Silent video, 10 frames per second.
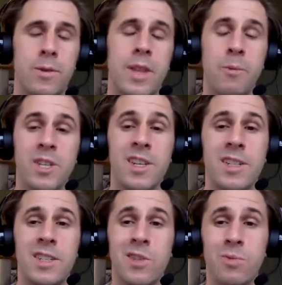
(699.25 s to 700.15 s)
that was going to
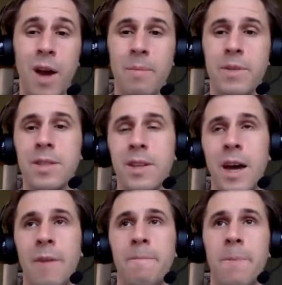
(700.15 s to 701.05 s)
disrupt
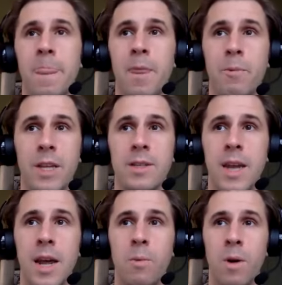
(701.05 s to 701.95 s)
the real
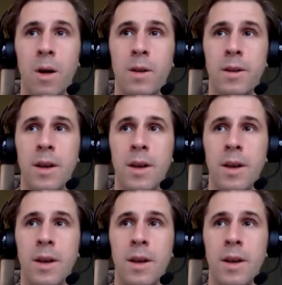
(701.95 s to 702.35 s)
estate world.